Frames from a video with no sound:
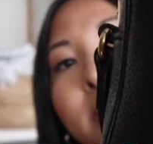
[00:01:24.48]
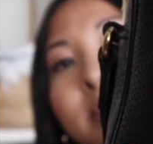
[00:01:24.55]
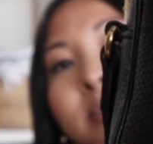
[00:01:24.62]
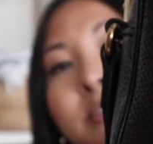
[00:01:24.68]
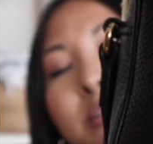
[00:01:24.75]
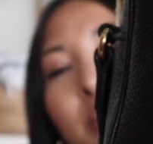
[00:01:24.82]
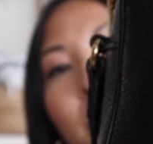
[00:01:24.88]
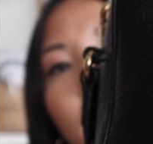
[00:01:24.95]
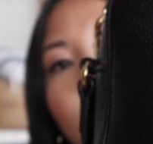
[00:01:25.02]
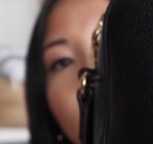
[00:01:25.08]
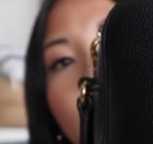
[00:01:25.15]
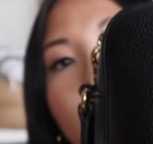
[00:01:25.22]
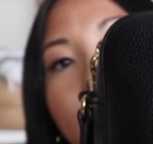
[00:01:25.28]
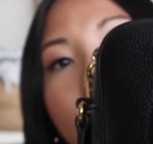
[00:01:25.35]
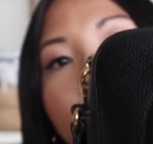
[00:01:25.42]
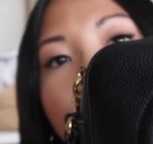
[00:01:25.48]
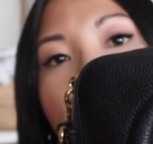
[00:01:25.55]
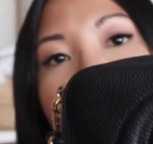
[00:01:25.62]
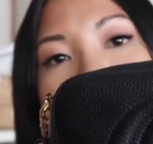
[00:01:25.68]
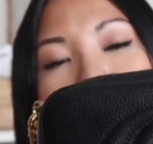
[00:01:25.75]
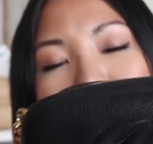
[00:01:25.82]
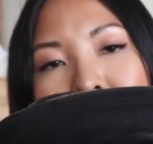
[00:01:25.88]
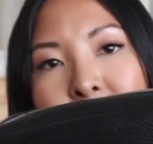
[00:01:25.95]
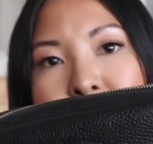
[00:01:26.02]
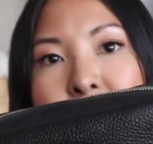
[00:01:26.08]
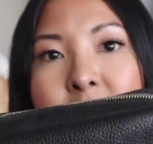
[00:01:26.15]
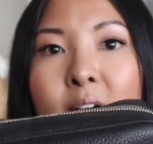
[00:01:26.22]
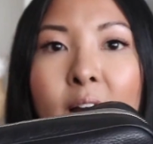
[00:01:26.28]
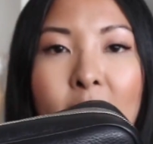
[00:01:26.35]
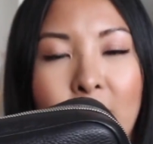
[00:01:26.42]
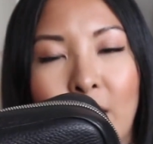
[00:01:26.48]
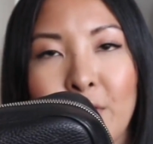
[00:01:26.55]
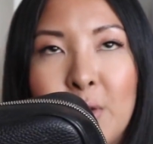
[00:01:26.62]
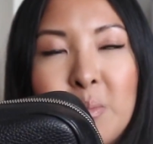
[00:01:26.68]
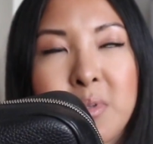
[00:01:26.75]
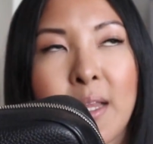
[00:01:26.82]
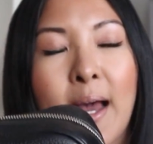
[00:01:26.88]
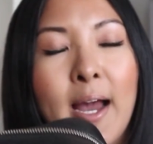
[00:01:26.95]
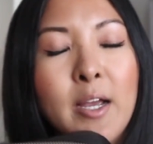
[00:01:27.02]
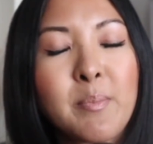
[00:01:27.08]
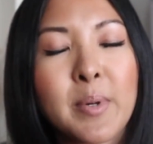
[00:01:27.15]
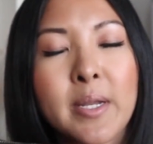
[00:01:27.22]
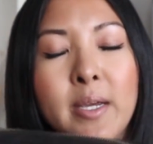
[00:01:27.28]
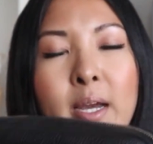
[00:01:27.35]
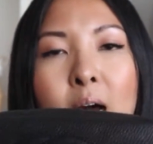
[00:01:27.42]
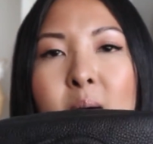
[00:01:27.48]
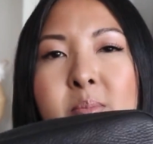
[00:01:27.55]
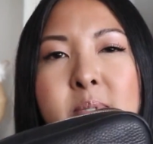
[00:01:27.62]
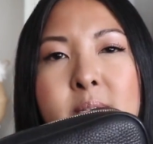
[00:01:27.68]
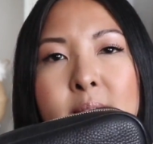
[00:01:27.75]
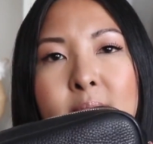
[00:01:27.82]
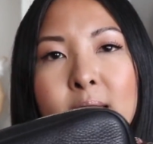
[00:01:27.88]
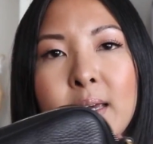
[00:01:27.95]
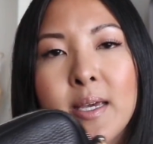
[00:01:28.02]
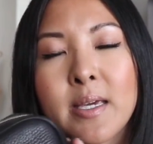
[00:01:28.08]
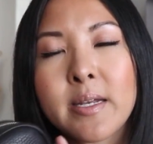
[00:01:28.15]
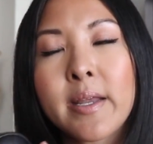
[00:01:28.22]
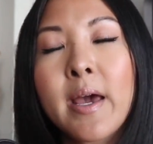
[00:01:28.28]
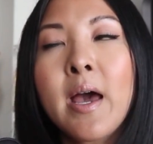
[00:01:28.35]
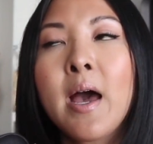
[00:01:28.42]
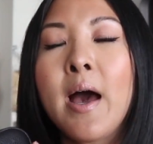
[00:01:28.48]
is right here. You can always see I got the black, but it comes in